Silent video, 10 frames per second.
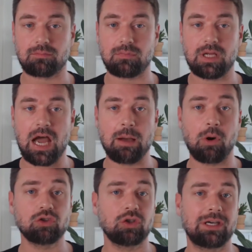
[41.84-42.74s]
I'm
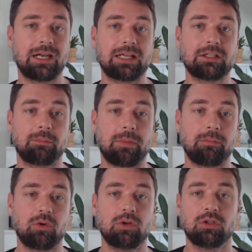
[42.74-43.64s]
also an elected
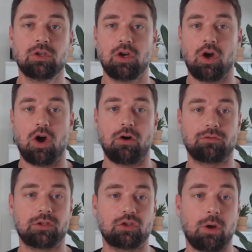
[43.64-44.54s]
member of
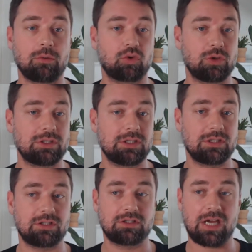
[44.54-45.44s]
the W3C
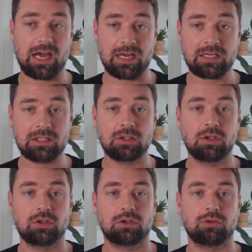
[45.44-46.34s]
TAG,
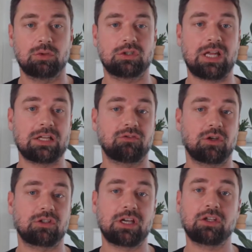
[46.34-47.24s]
which stands for the
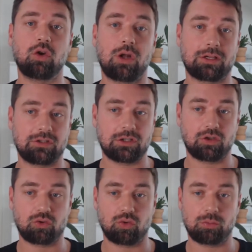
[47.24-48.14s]
Technical Architecture
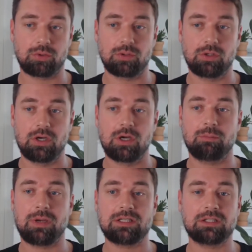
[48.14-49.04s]
Group.
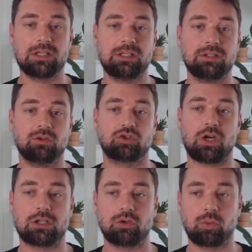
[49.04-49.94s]
Basically,
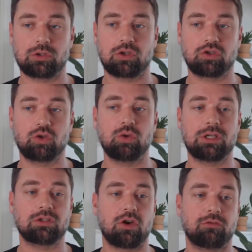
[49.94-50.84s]
charged with the
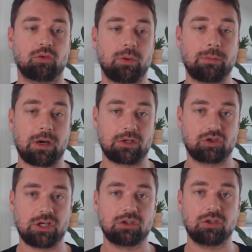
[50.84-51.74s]
stewardess of the web
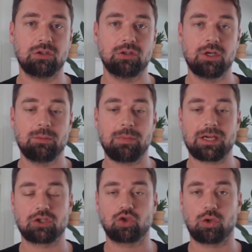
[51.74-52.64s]
architecture, making
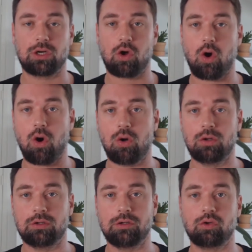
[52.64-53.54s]
sure that all
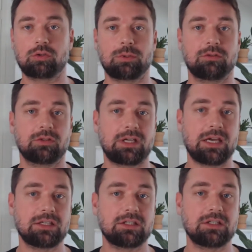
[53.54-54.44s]
newer
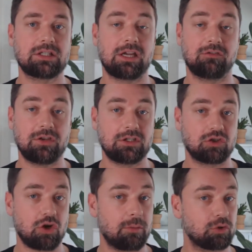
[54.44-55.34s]
specifications and features
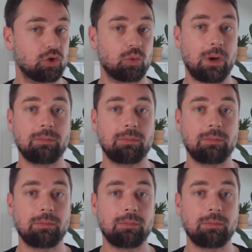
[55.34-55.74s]
coming to the web